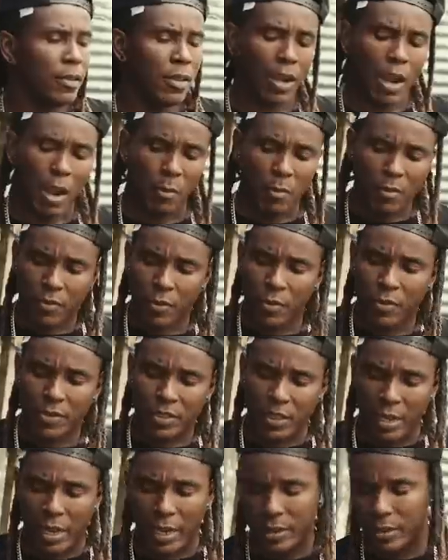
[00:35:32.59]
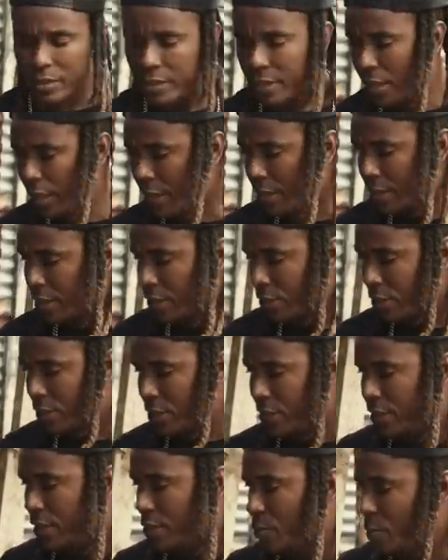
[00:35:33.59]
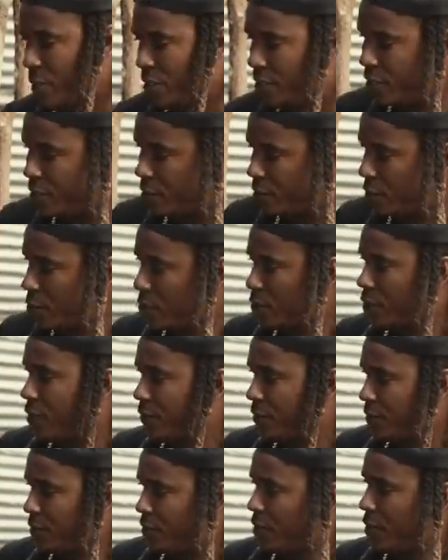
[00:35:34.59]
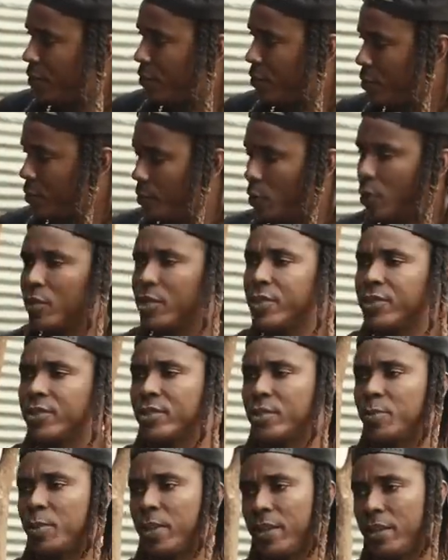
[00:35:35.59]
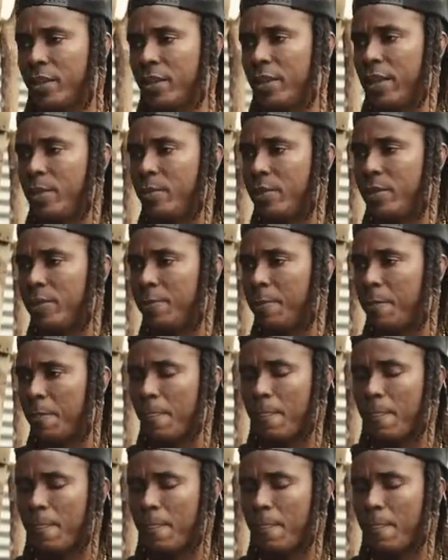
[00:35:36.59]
Alright, before we start, let's tell her I said she's in our business, so she has to stay out. No disrespect, you know what I mean?